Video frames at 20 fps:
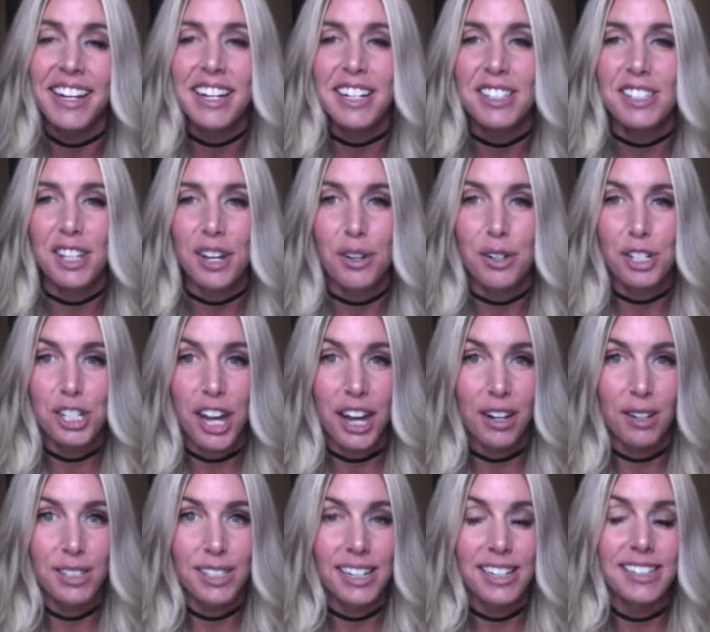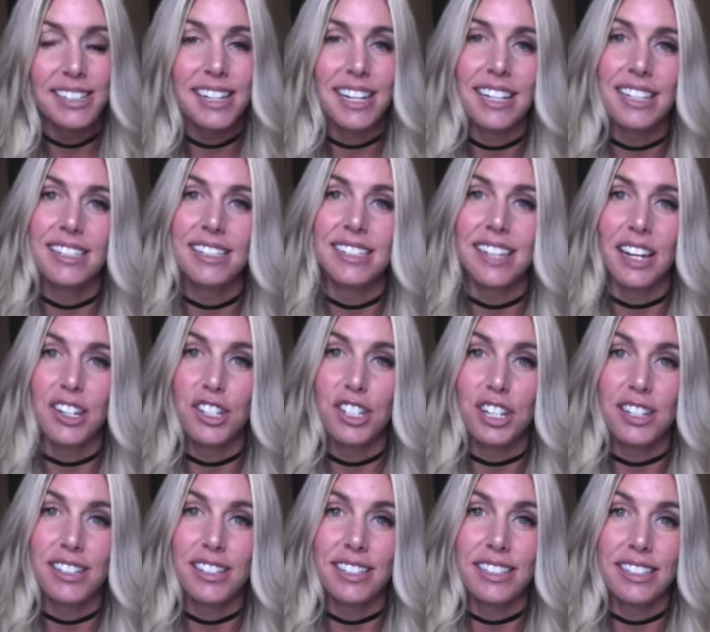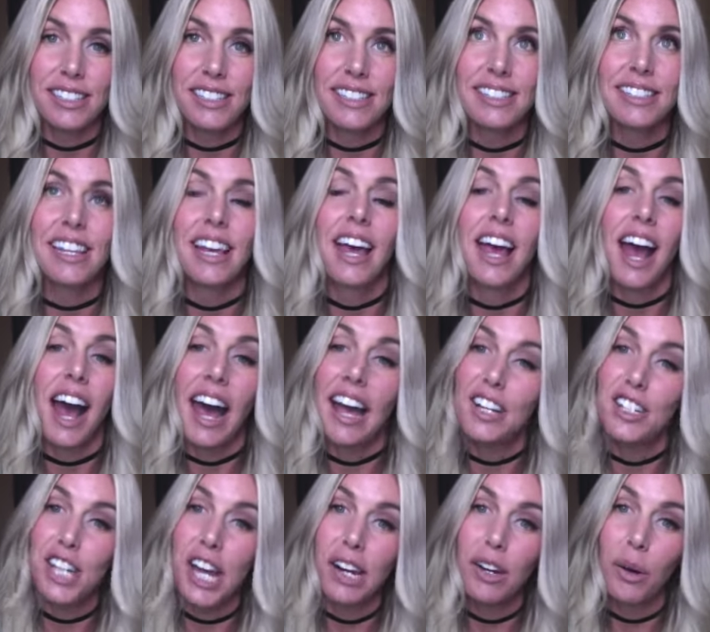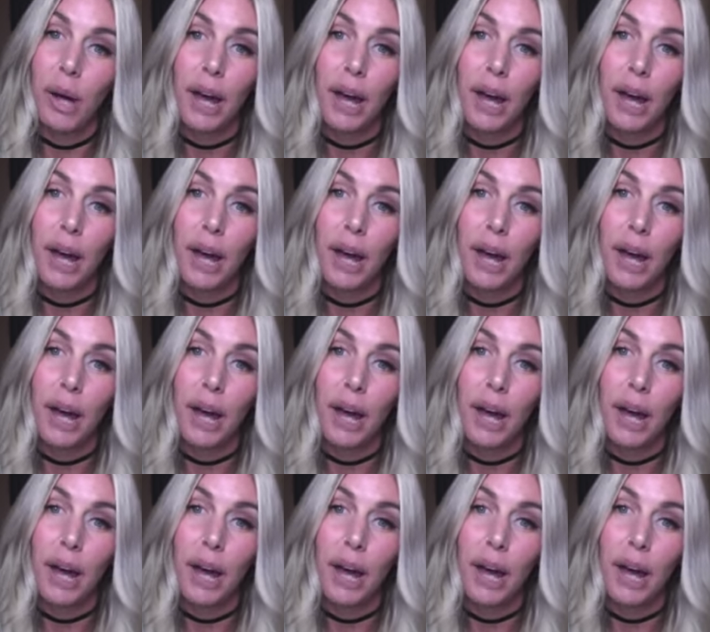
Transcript: So ShadowSense is Senegence's eyeshadow.